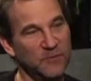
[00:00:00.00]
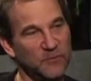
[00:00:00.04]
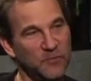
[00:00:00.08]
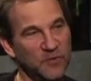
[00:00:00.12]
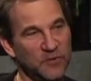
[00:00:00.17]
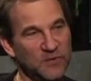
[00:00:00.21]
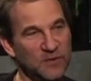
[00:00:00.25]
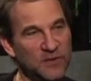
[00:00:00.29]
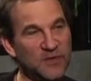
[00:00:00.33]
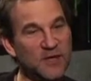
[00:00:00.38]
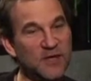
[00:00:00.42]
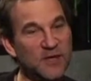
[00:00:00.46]

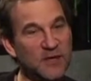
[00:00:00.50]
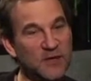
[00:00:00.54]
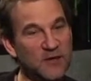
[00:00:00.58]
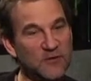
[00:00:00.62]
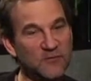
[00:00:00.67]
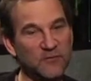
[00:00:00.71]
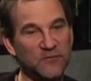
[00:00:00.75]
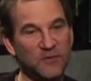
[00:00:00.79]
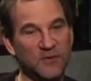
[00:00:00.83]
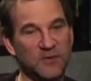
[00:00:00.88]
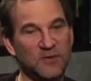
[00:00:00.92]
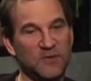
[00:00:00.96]

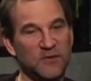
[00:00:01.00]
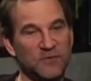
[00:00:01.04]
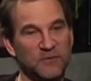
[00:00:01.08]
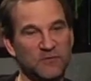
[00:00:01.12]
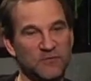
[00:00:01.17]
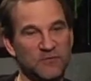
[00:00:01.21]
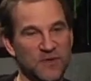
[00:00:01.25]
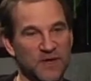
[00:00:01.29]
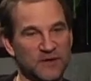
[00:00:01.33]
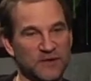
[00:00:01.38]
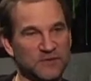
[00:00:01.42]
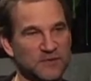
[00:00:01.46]
believe
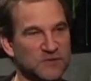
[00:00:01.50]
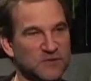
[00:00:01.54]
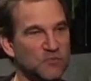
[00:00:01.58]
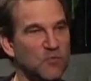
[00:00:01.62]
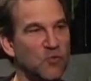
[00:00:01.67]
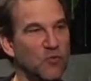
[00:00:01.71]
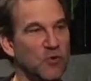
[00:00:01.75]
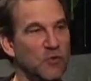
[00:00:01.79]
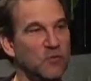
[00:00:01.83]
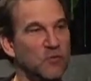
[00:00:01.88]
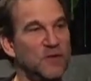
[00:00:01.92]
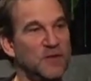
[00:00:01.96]
that there's
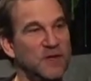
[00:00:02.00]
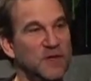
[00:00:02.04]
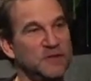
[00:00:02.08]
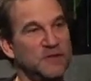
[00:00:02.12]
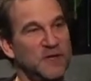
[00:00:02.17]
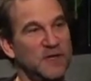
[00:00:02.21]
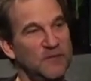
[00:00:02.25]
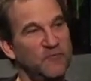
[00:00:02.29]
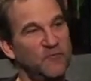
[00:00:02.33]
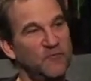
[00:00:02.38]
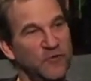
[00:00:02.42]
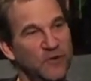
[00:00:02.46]
more where that
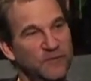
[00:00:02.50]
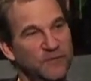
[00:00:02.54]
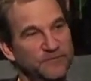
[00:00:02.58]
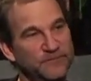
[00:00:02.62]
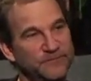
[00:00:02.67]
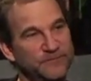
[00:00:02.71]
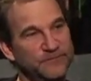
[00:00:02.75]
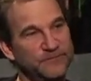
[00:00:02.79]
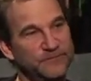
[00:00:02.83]
came from.